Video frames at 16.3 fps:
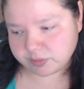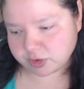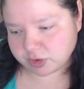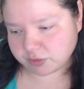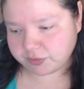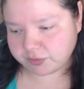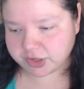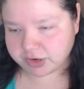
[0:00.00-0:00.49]

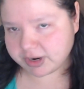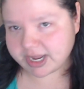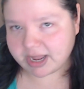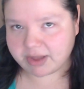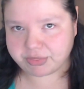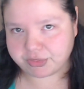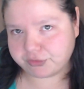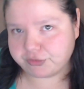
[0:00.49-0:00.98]
figuring
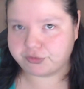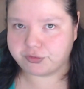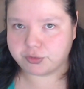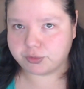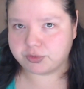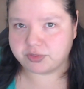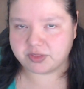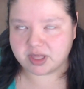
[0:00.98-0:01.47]
out the
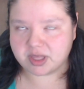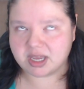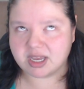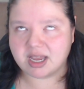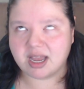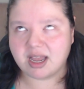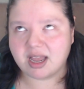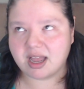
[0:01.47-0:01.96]
food
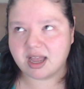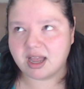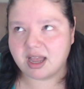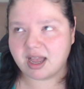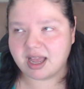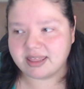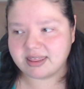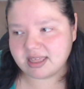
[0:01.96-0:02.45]
thing.
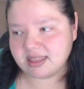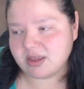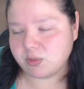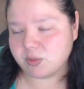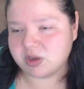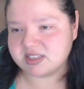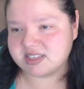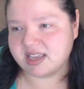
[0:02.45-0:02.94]
I think that
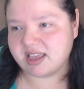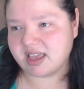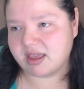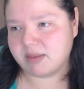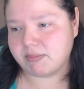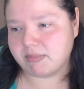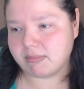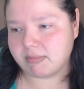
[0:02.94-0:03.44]
once I
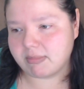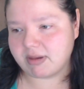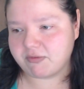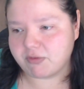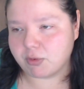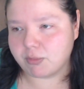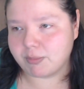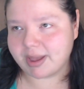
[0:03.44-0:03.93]
get my
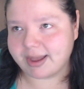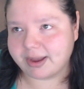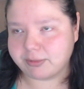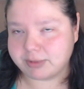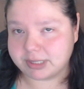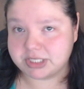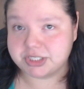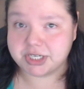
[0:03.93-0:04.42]
phone
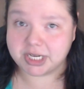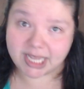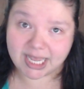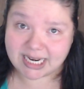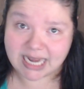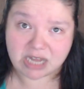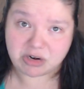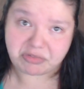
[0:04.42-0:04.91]
back, which
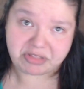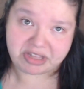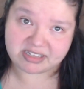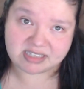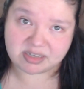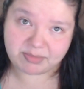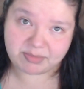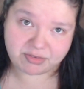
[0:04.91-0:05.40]
again, I don't think
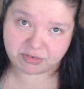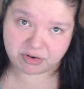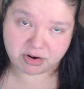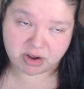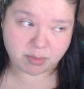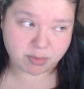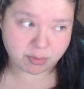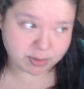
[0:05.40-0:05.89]
it's going to be for a
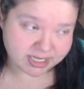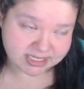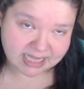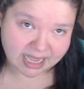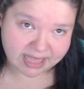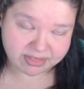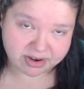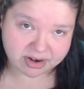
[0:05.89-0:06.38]
couple weeks
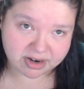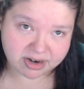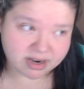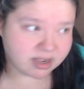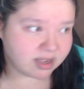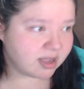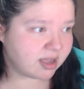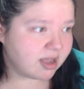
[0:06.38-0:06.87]
either,
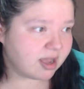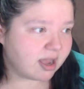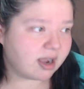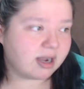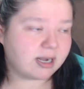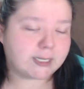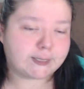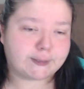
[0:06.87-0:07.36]

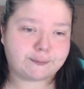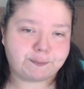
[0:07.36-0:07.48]
I